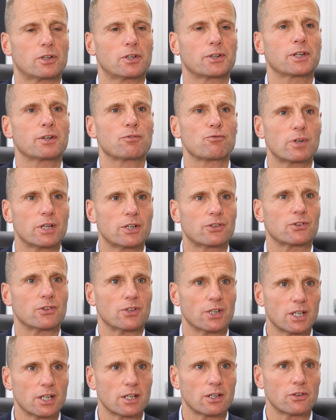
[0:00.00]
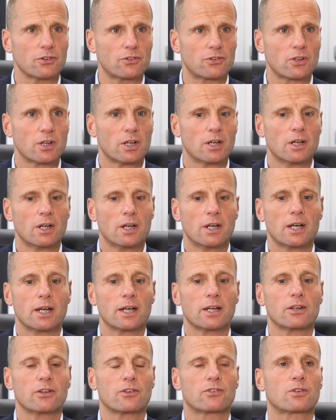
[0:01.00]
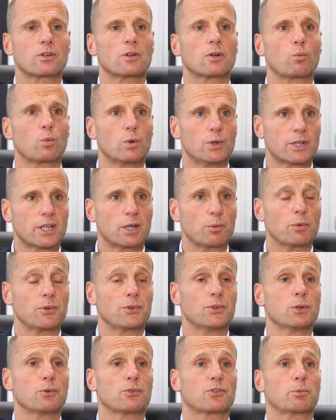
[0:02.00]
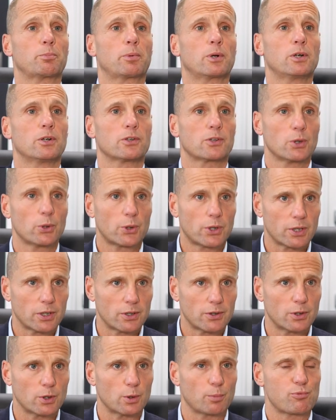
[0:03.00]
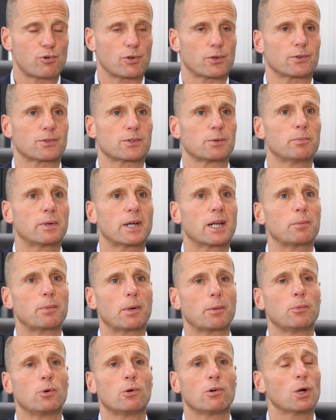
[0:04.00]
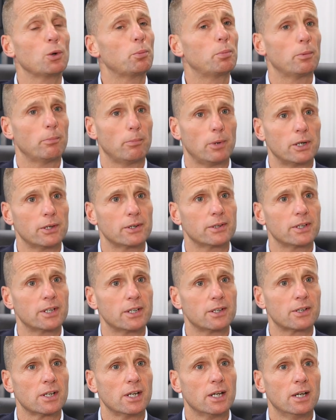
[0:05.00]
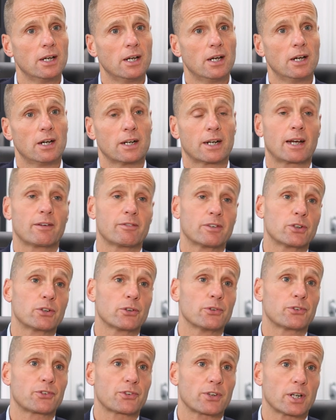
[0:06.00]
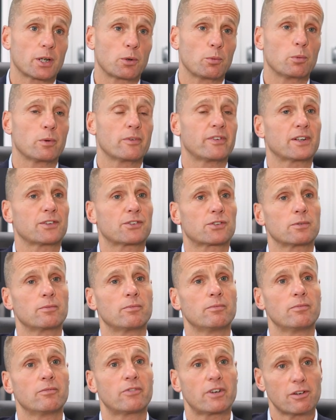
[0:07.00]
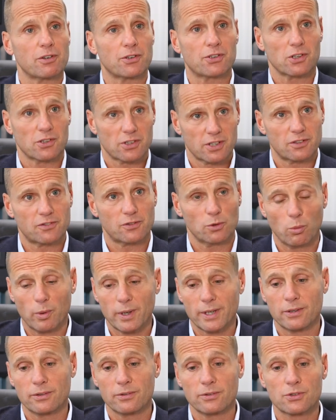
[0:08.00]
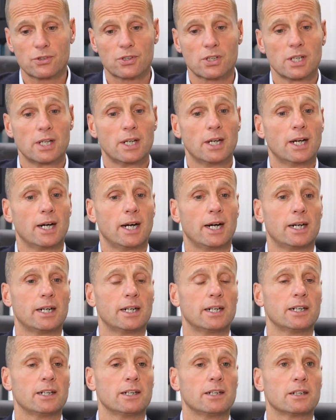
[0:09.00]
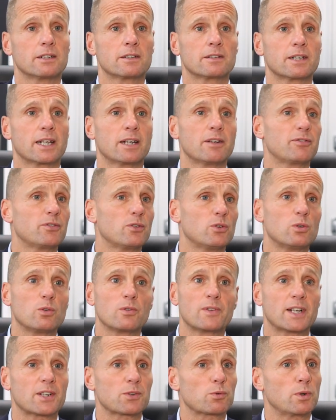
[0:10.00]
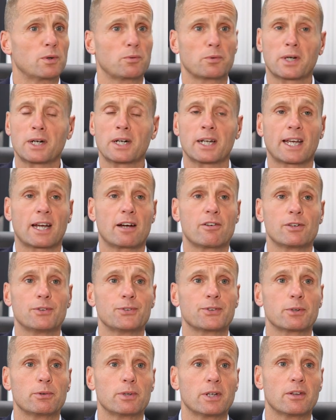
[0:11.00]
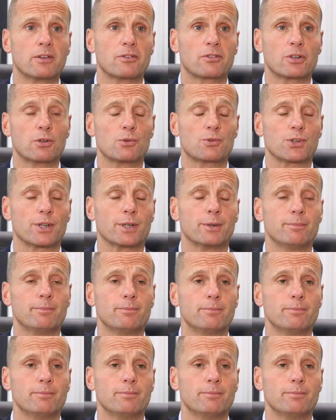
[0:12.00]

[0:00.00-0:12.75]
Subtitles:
on in recent years is working with new suppliers, looking at new products and being a bit more open-minded. And having done so, we've had some very successful wins, and therefore that's what we're going to carry on doing in the future.